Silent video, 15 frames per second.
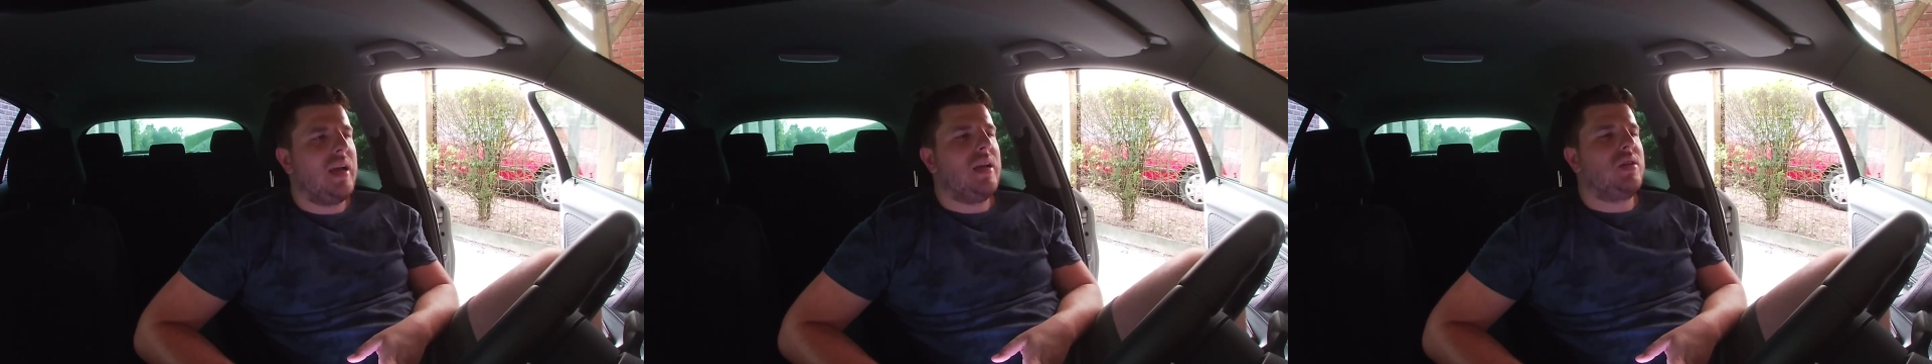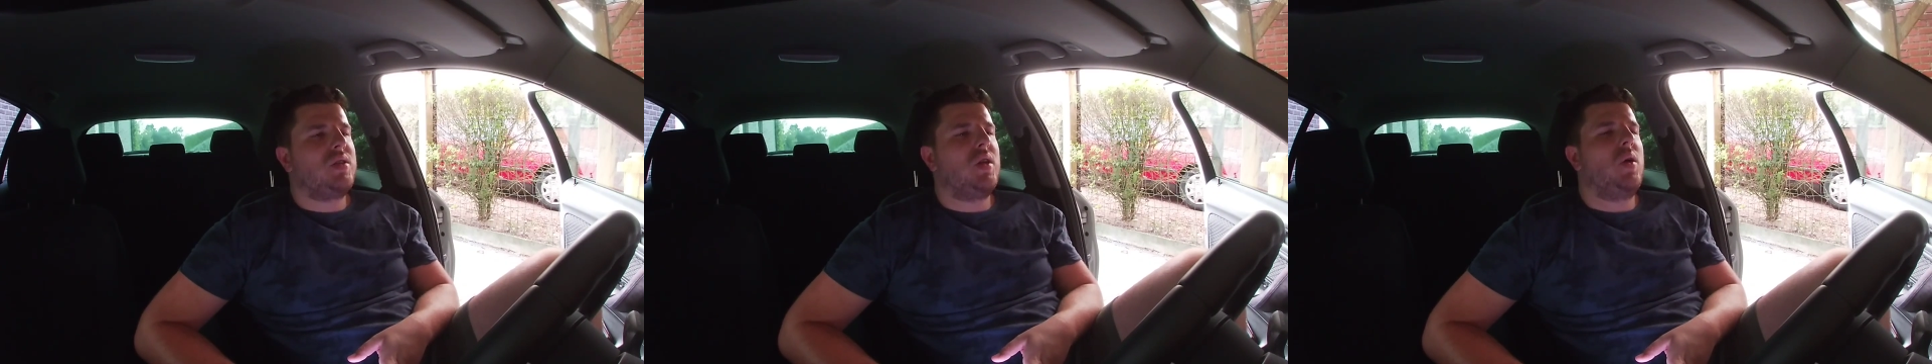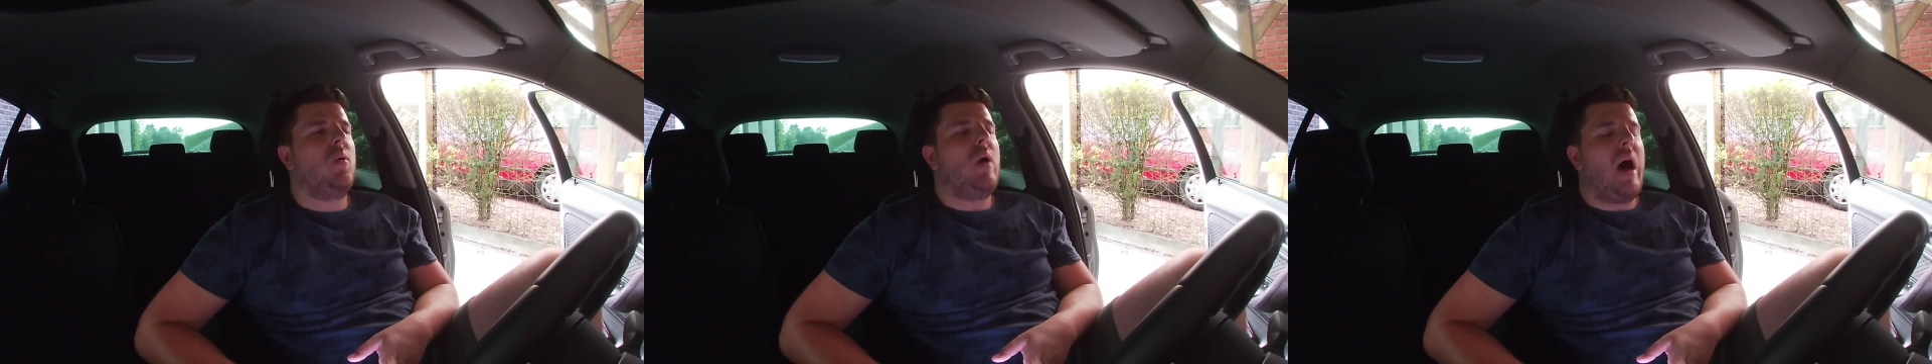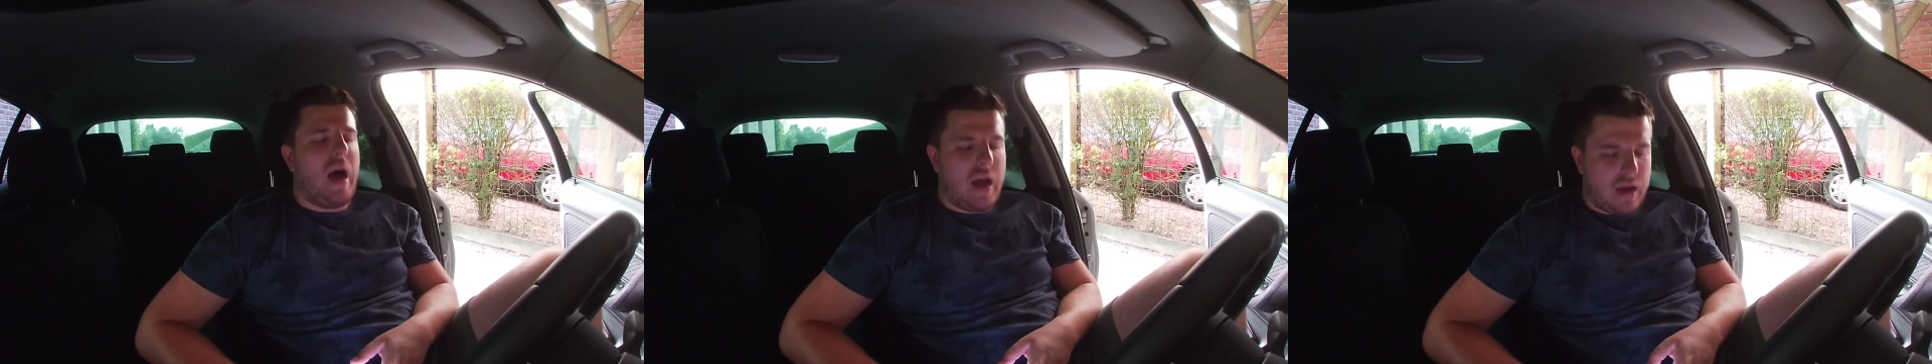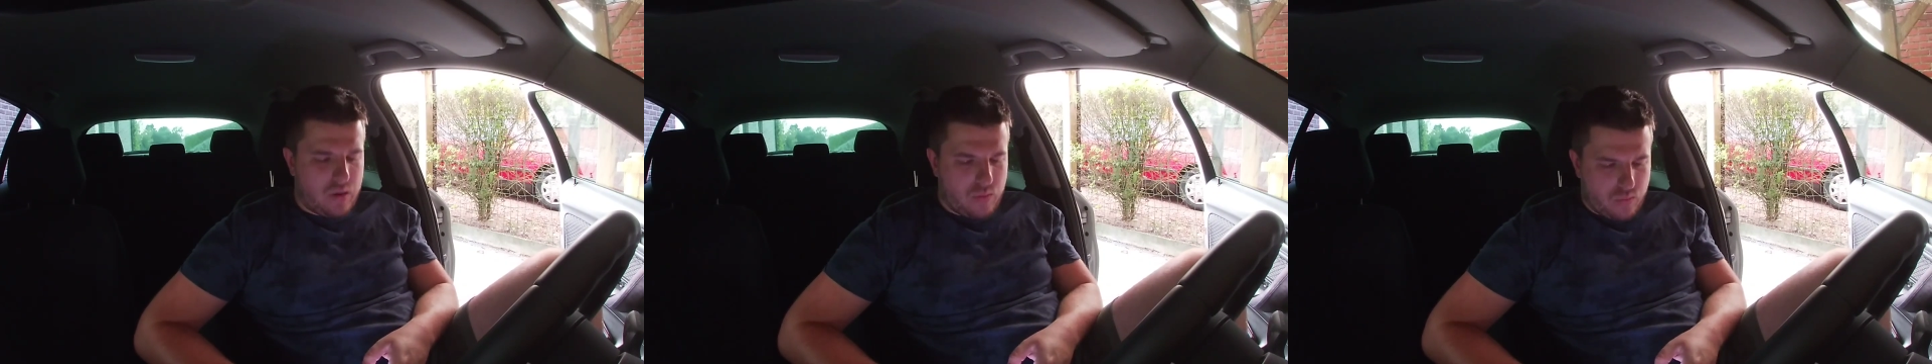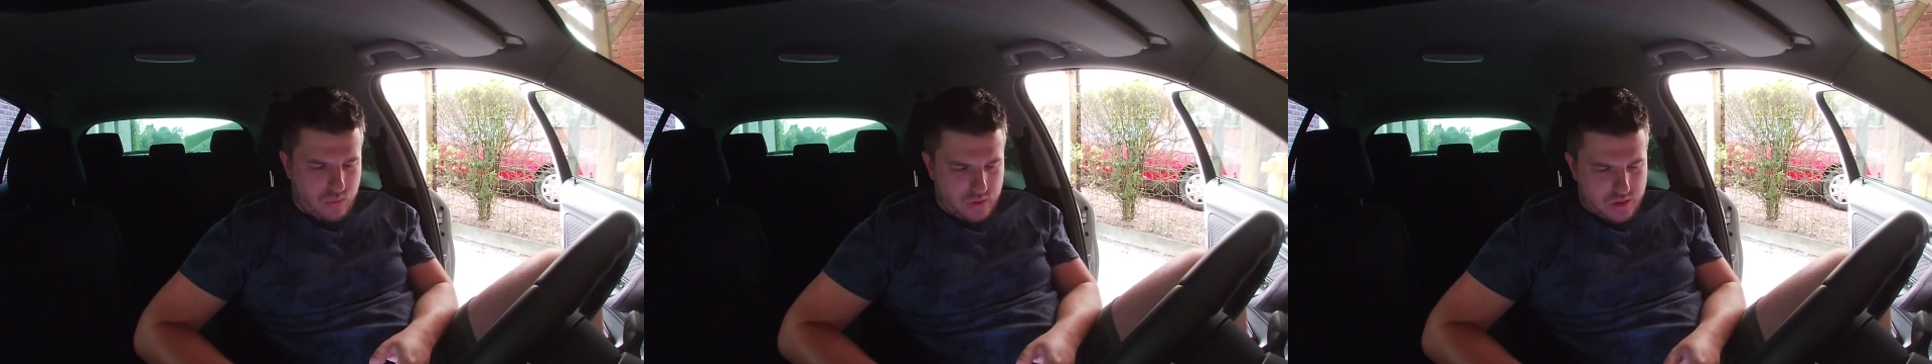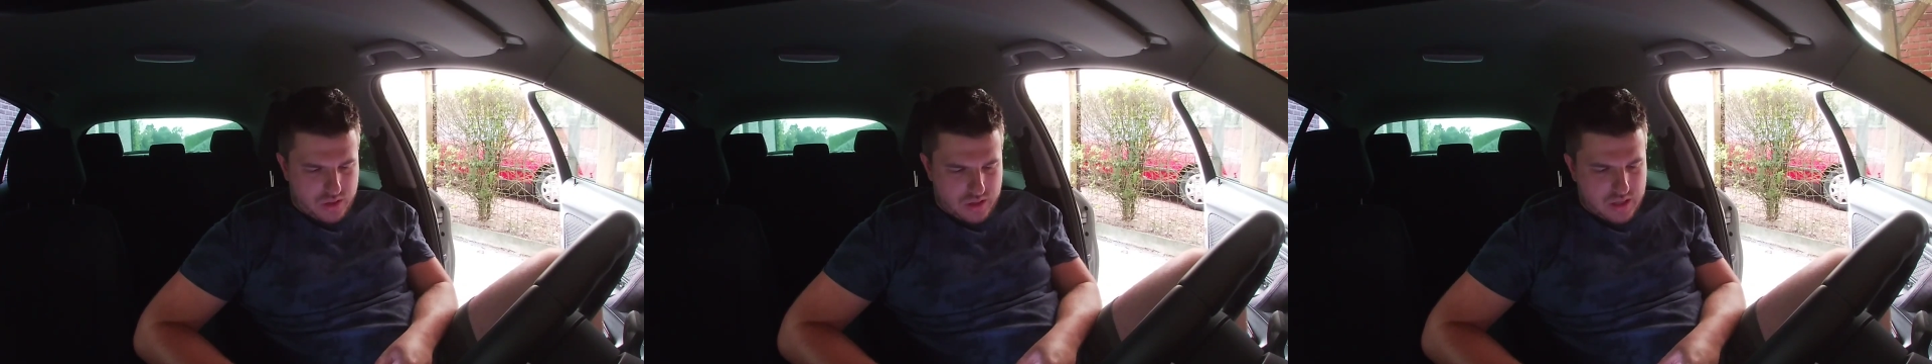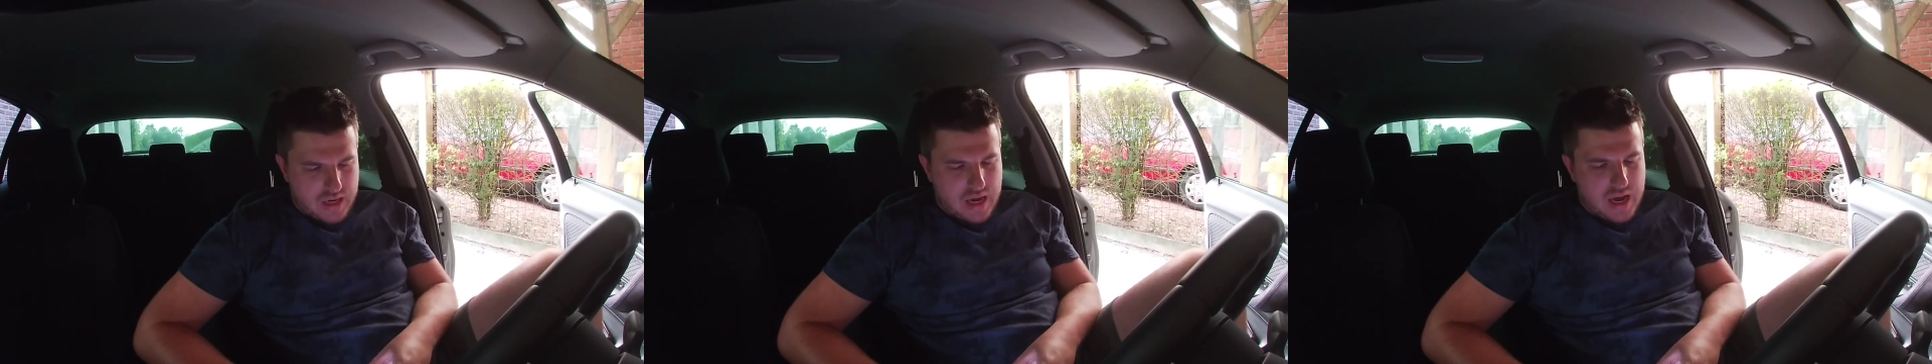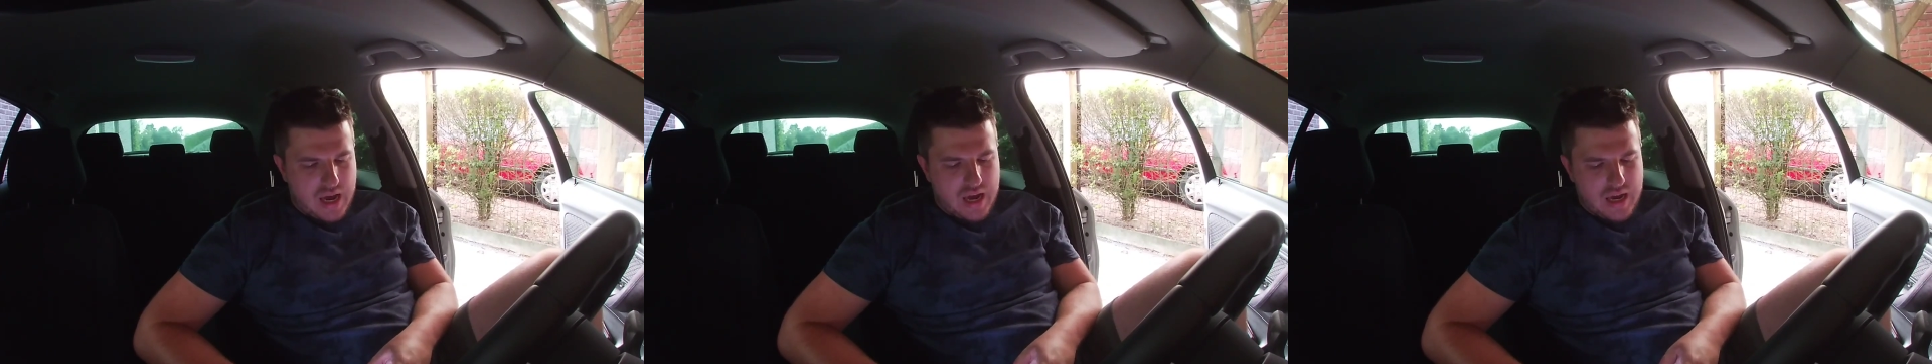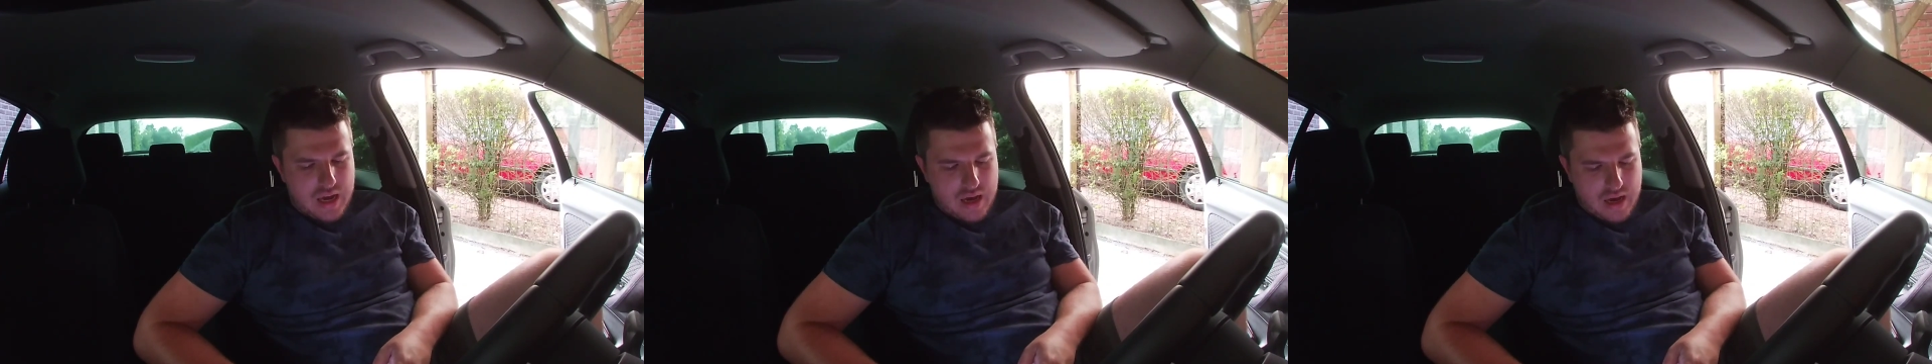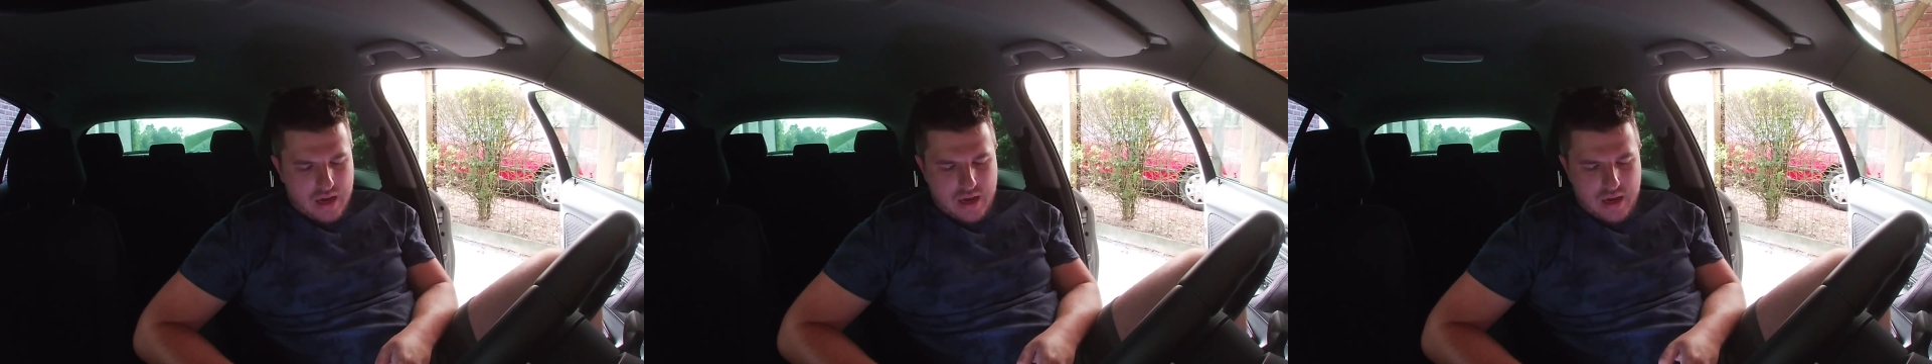So I would say